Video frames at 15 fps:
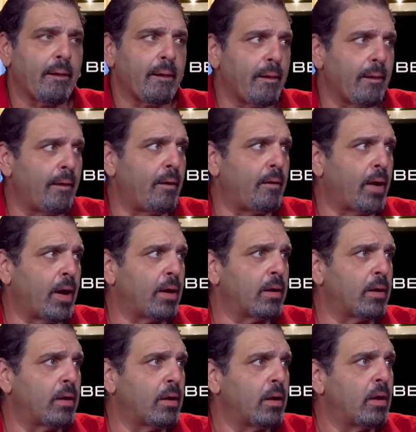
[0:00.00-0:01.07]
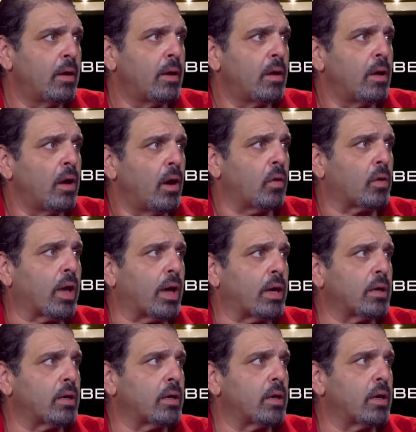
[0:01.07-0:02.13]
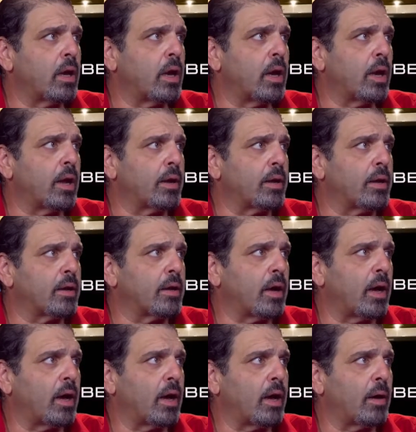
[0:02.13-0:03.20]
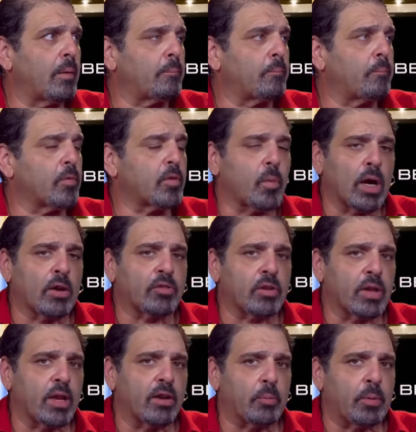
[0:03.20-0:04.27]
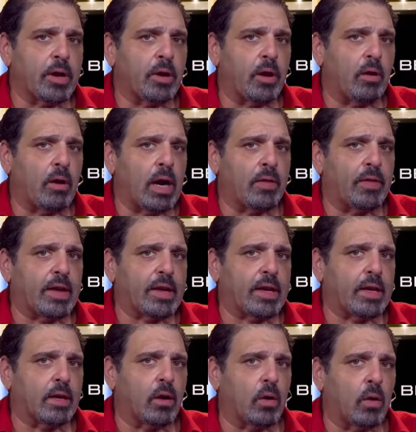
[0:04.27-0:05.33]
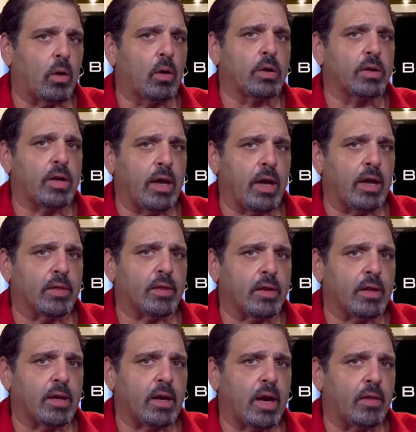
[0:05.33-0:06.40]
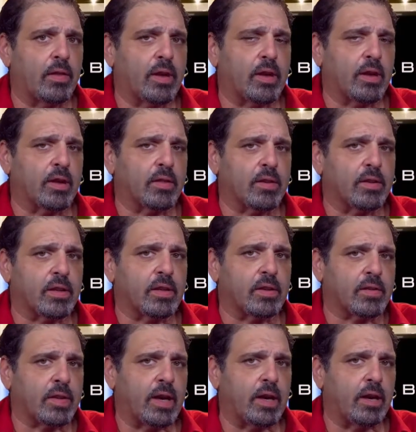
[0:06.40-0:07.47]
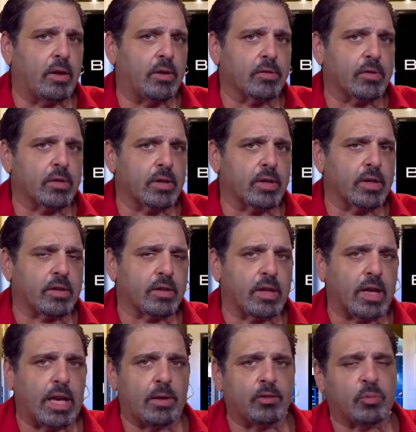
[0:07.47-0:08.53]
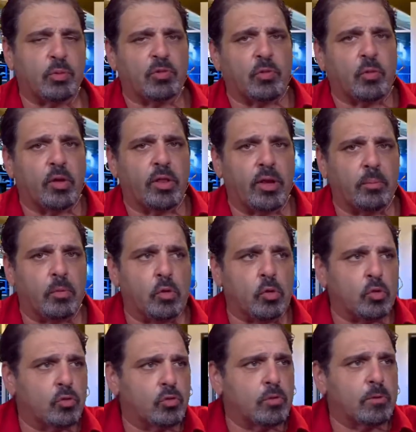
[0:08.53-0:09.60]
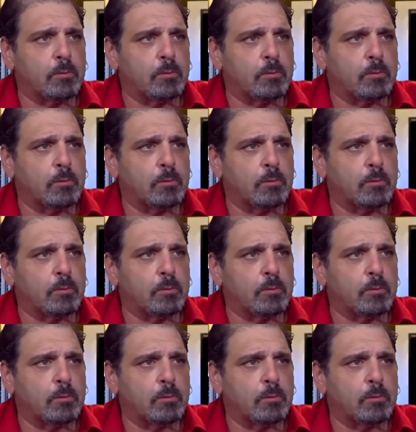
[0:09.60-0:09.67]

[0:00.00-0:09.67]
All right. Okay. And um, why don't you let everybody know how they can get a hold of you, Anthony, how they can get the details and get the games before they move?